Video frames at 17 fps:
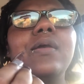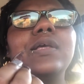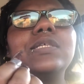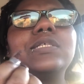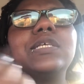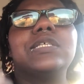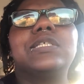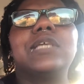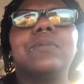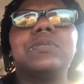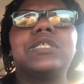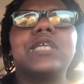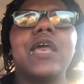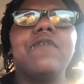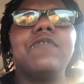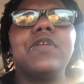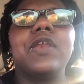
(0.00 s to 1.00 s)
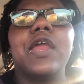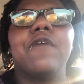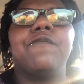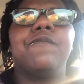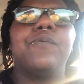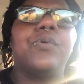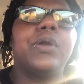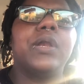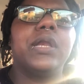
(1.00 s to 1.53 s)
since I'm saving that
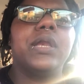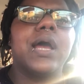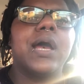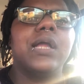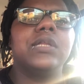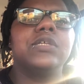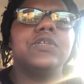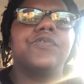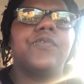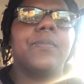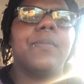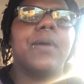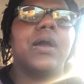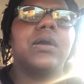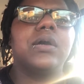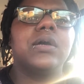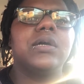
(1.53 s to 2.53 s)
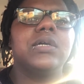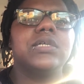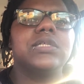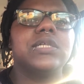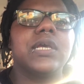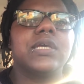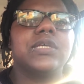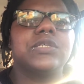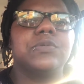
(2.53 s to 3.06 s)
$40 from my
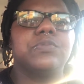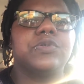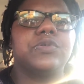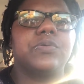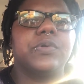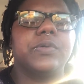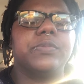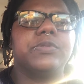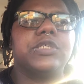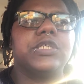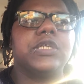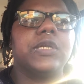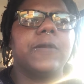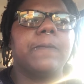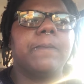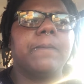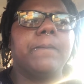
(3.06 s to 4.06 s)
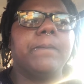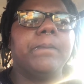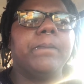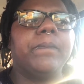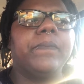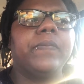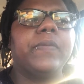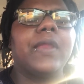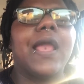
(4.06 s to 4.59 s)
contact subscription,
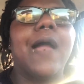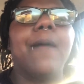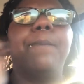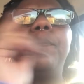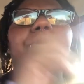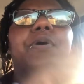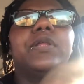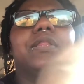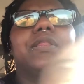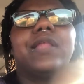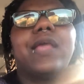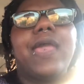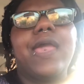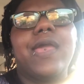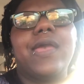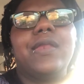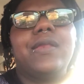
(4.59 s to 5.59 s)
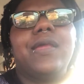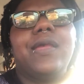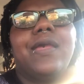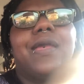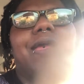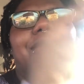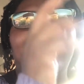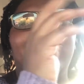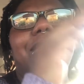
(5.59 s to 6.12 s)
I put that
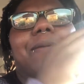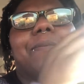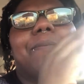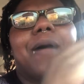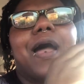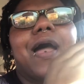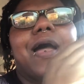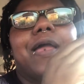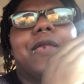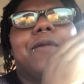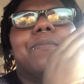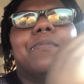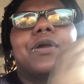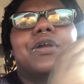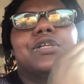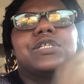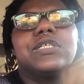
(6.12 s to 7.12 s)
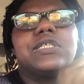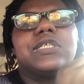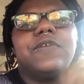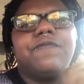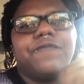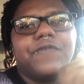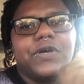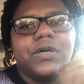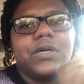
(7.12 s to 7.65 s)
in my emergency
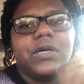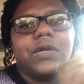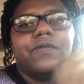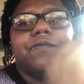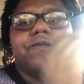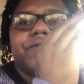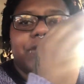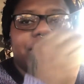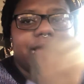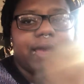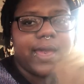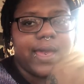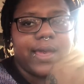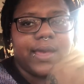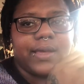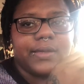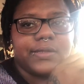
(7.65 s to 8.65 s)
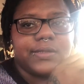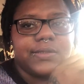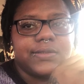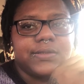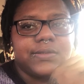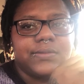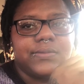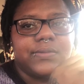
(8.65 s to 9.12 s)
fund for gas.